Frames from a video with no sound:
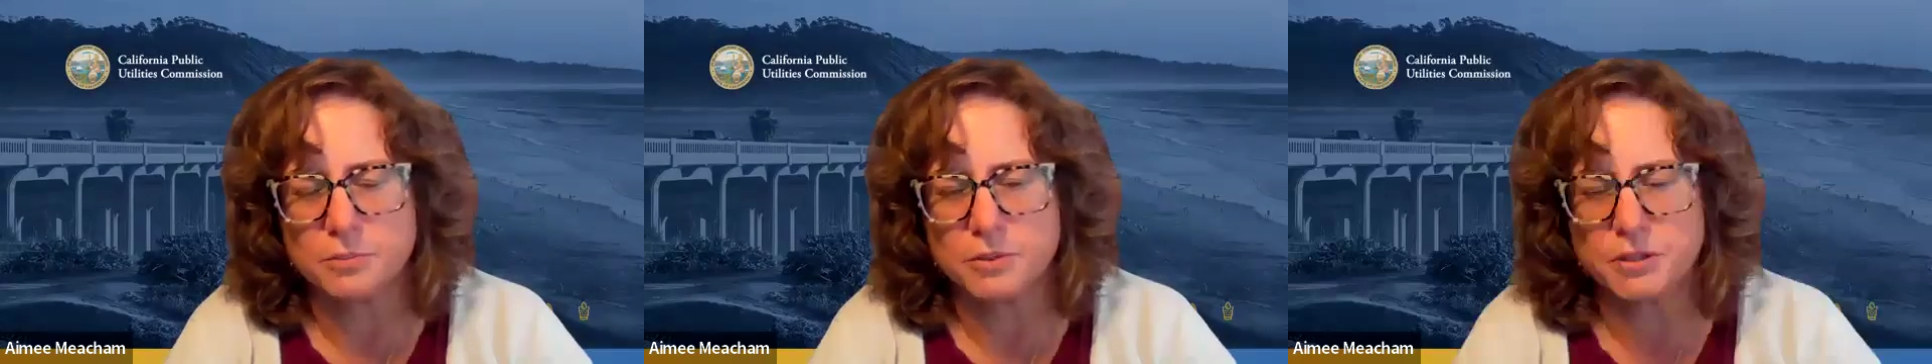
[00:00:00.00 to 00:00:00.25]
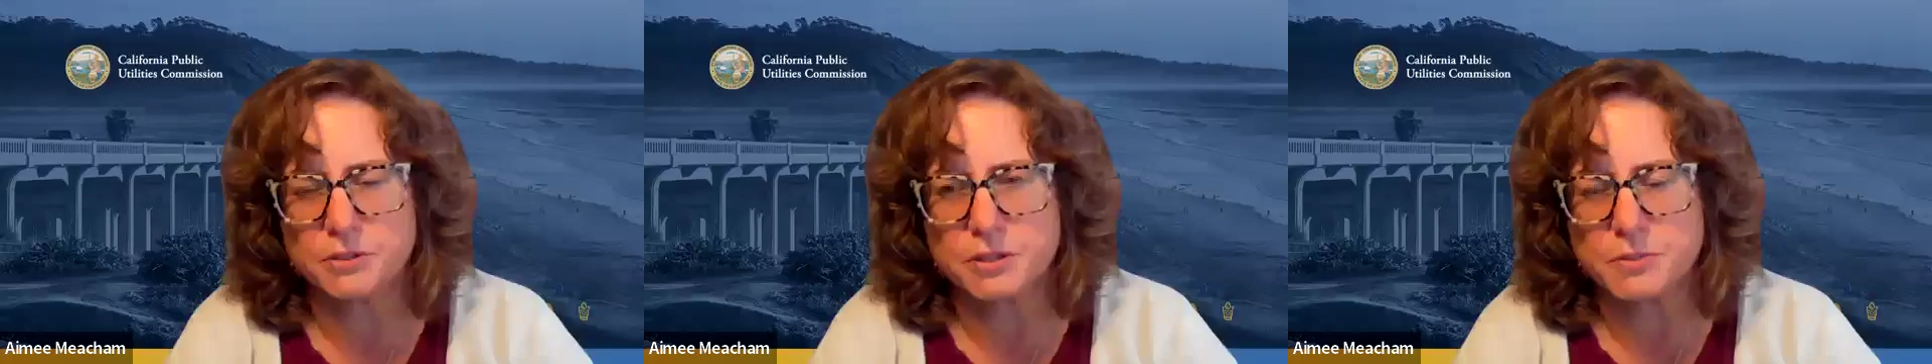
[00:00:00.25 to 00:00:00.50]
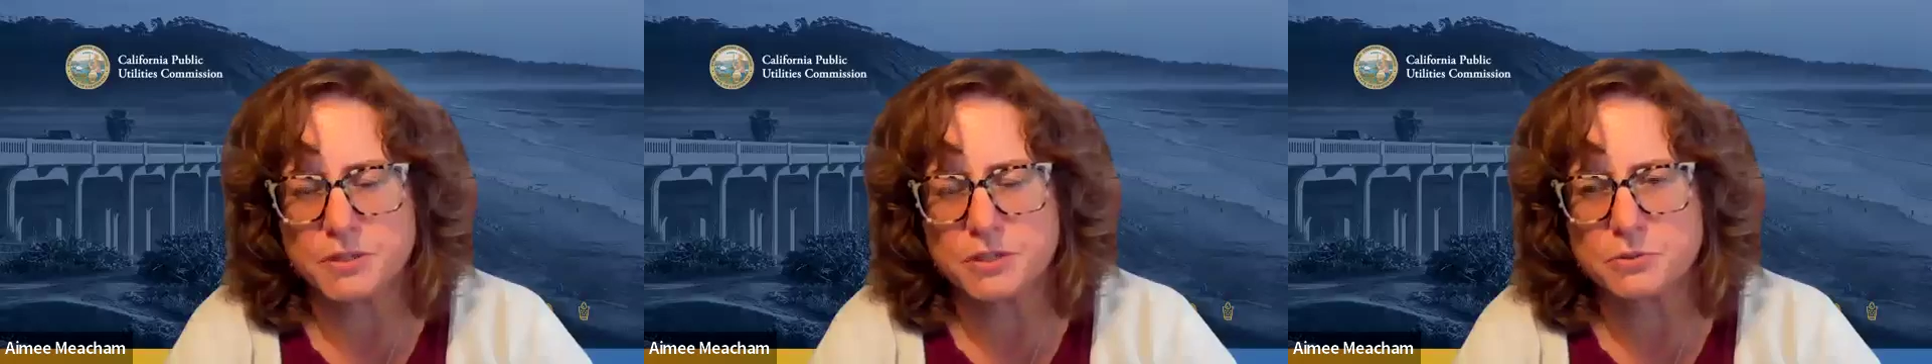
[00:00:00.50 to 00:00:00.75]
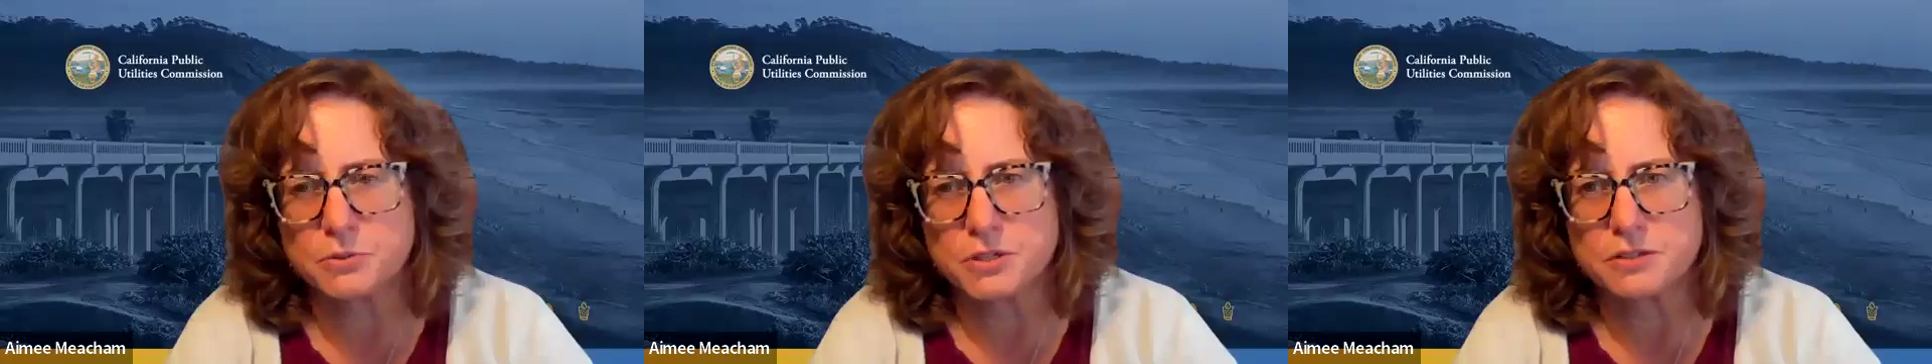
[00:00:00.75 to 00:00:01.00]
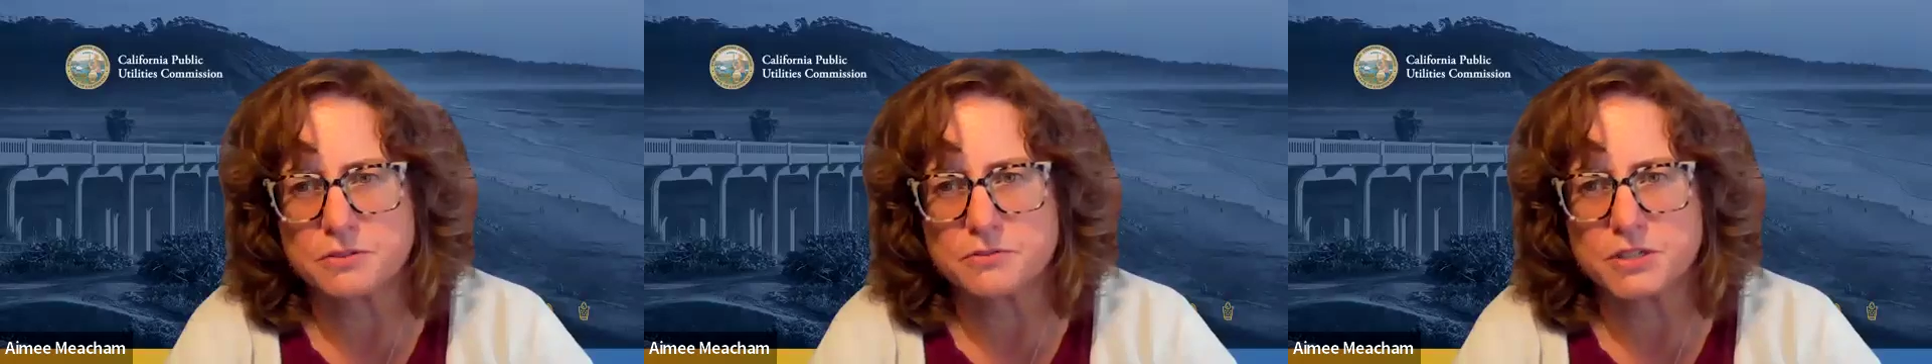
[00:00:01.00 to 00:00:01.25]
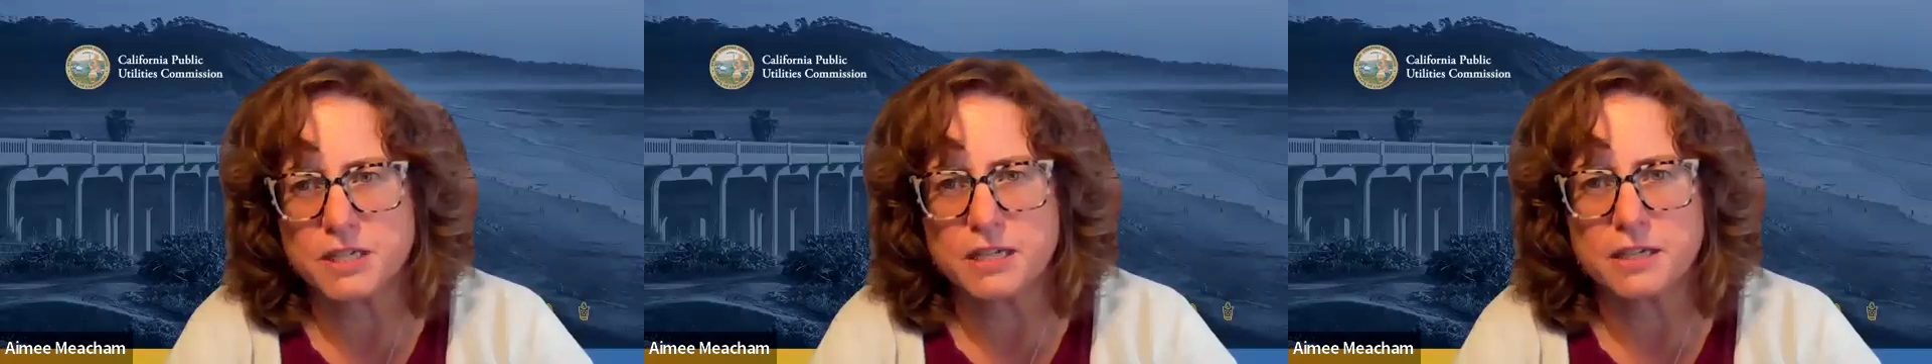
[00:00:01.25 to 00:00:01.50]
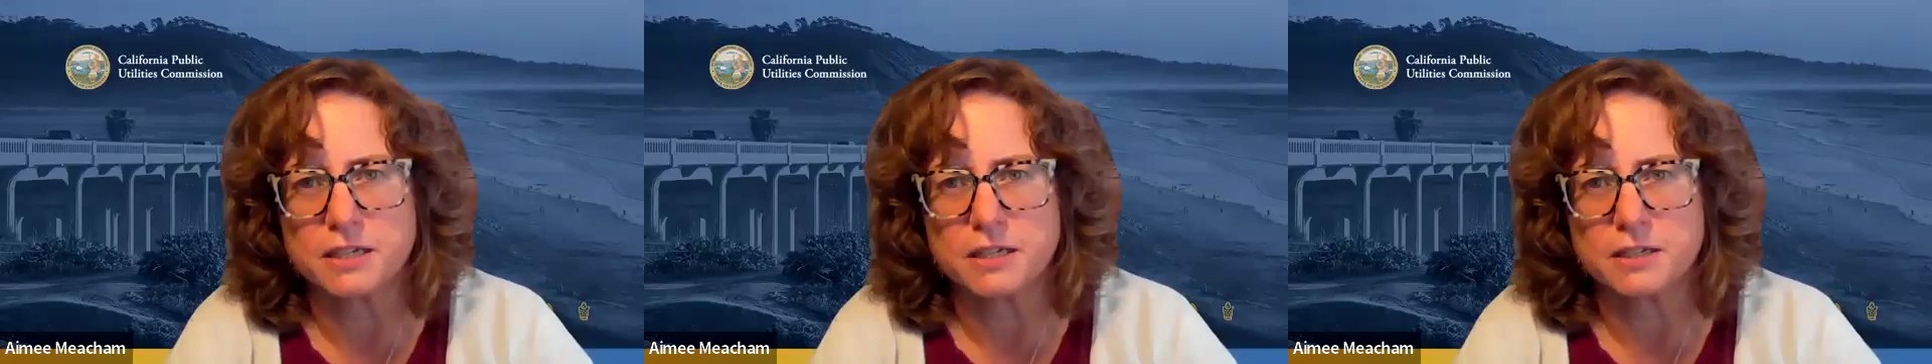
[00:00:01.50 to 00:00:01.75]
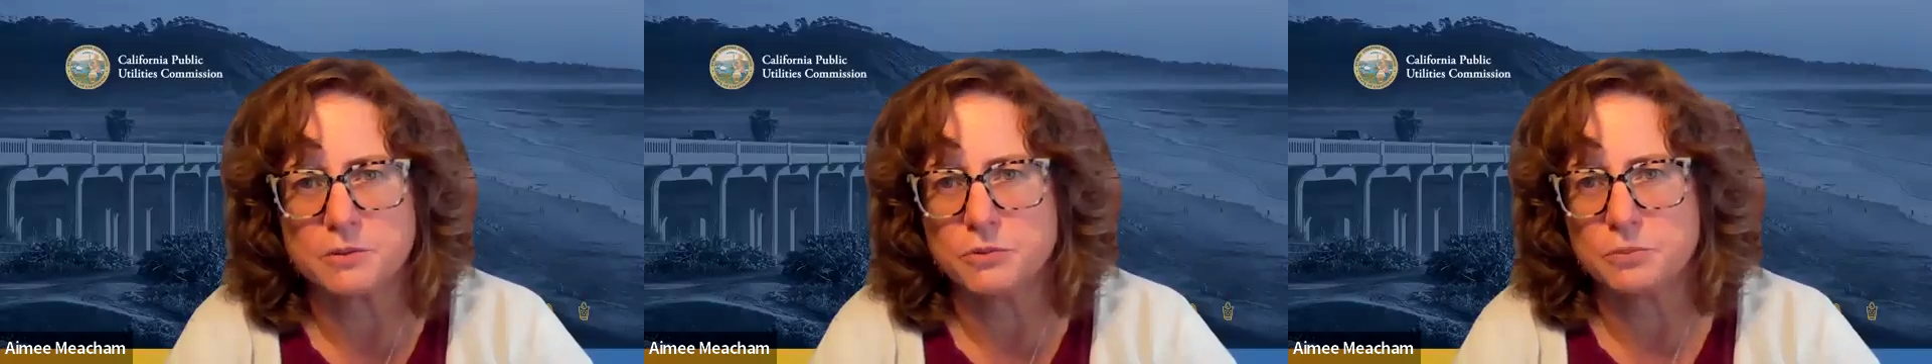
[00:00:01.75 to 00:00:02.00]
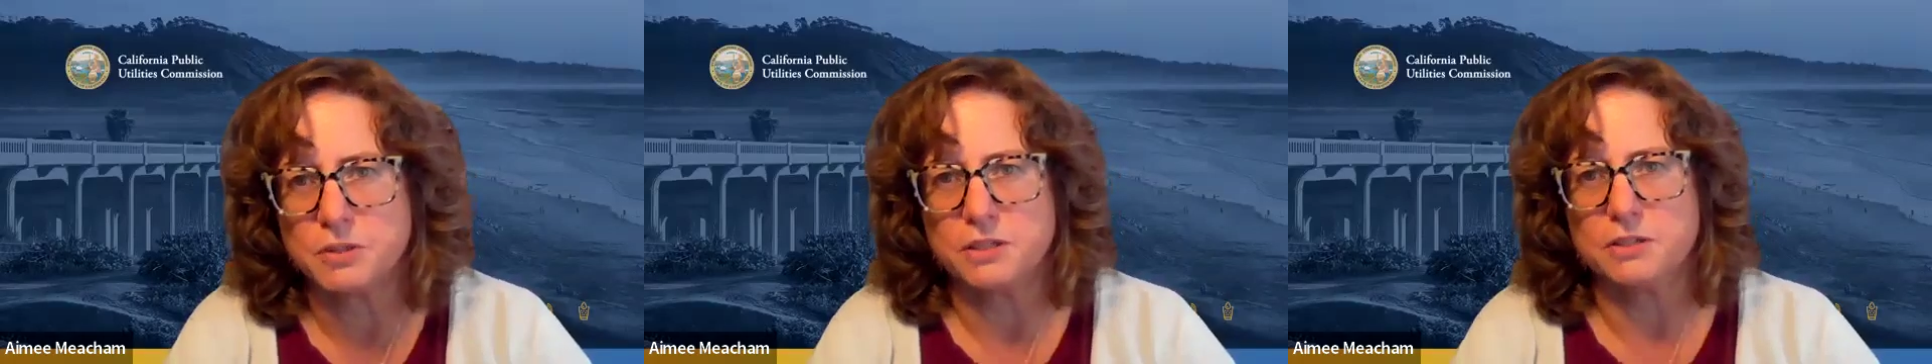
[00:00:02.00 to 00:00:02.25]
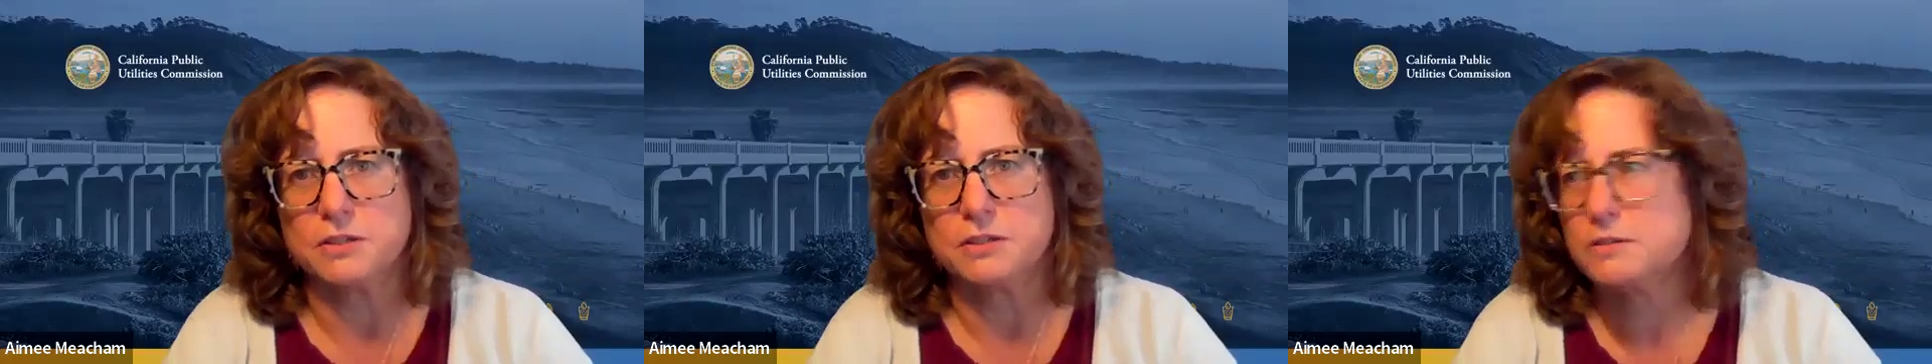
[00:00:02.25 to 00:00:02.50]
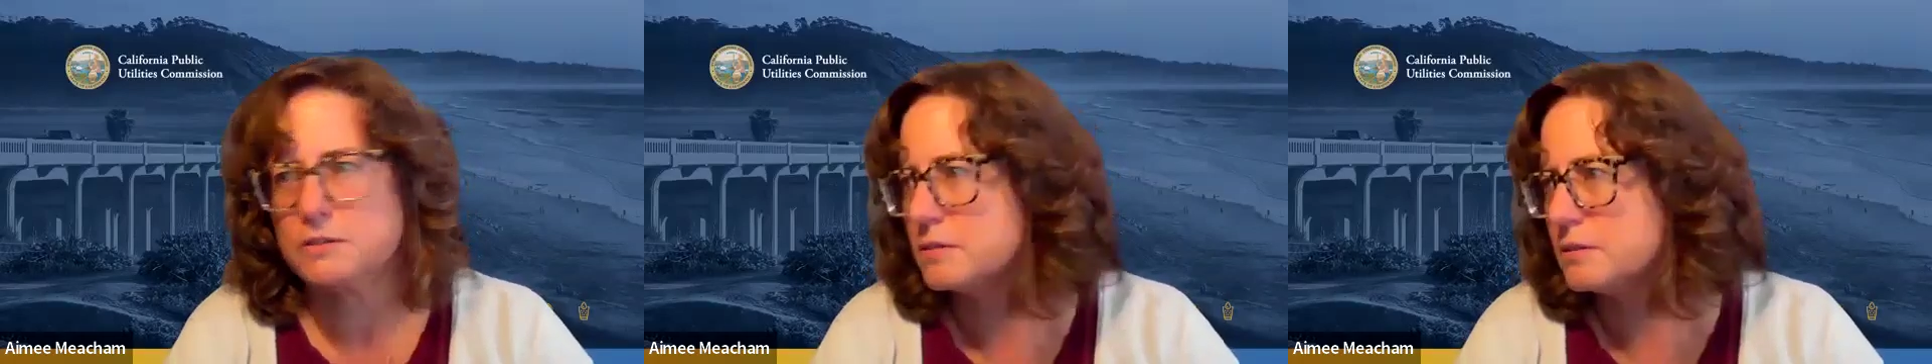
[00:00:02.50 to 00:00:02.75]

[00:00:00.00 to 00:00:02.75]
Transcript: penultimate source of data and would be the,